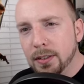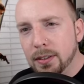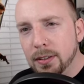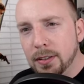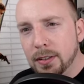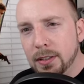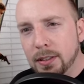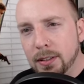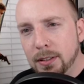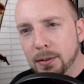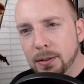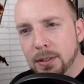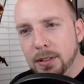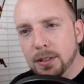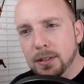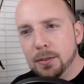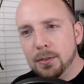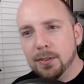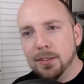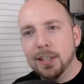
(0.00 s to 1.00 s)

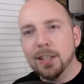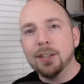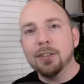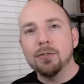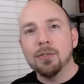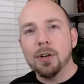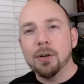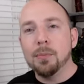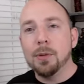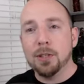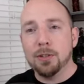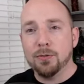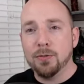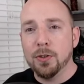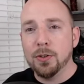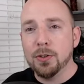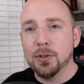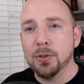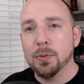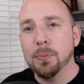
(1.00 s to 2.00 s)
Thank you very much for
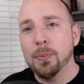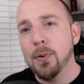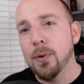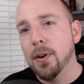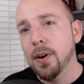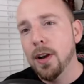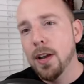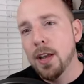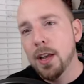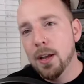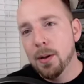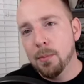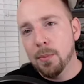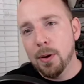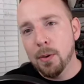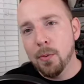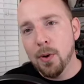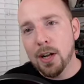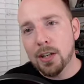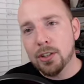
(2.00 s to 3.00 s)
the support
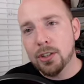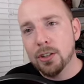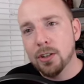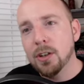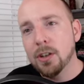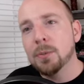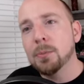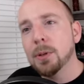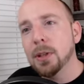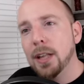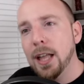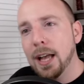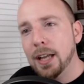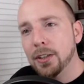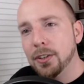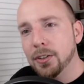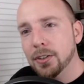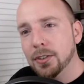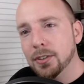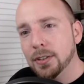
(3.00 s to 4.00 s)
by watching. I'm glad
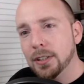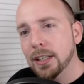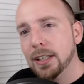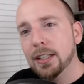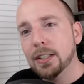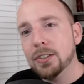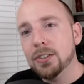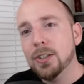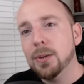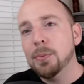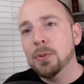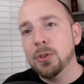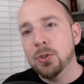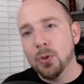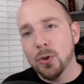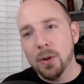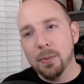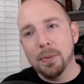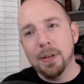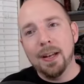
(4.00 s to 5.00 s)
you're getting some
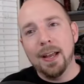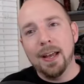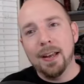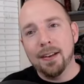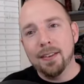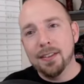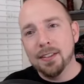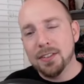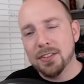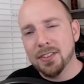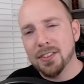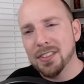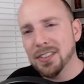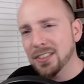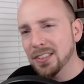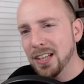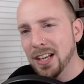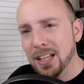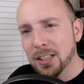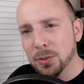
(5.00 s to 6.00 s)
enjoyment out of this
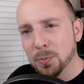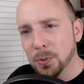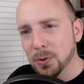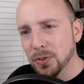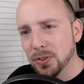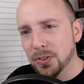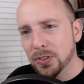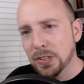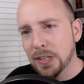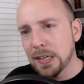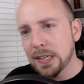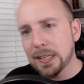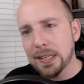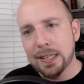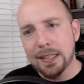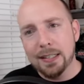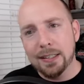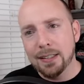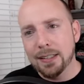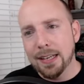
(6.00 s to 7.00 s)
because hospitals suck.
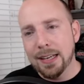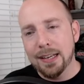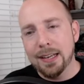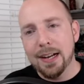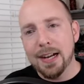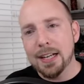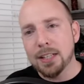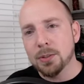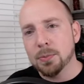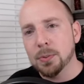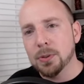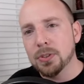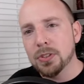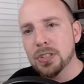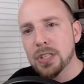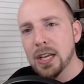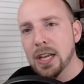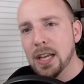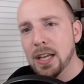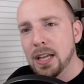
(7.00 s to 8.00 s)
I hate hospitals.
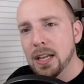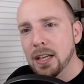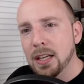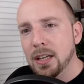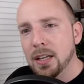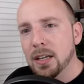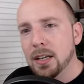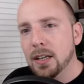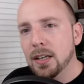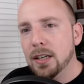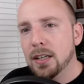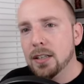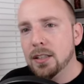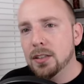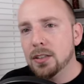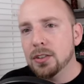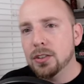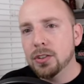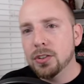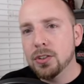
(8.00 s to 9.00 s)
Uh,
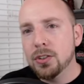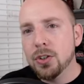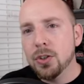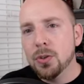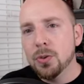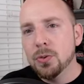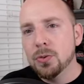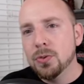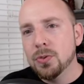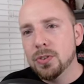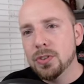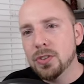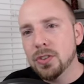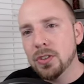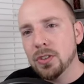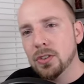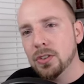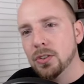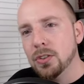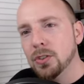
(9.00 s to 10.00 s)
Goons
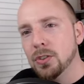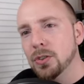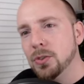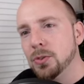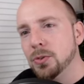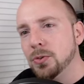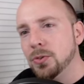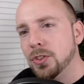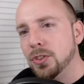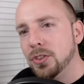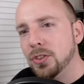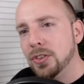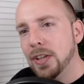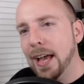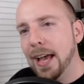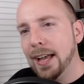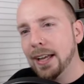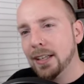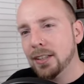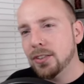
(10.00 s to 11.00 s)

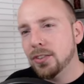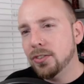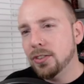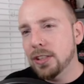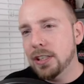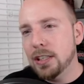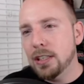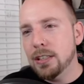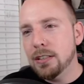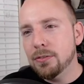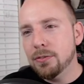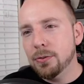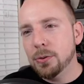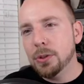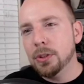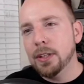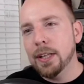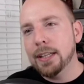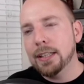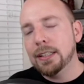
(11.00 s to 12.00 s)
Goonsack Steve. Would
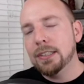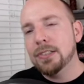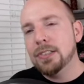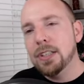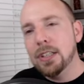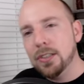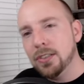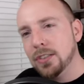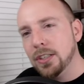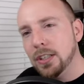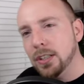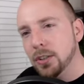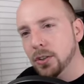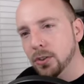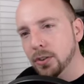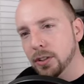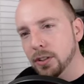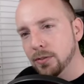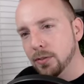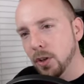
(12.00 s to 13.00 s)
you like to see
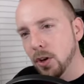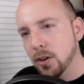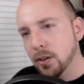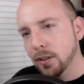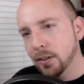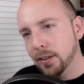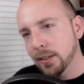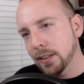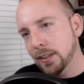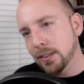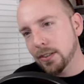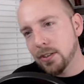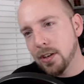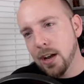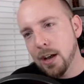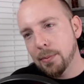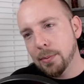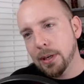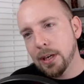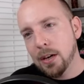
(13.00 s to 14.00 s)
Ezekiel live longer than his
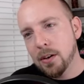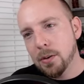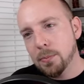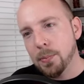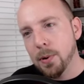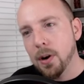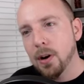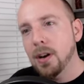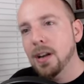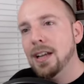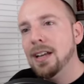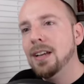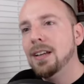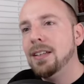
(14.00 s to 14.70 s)
comic counterpart?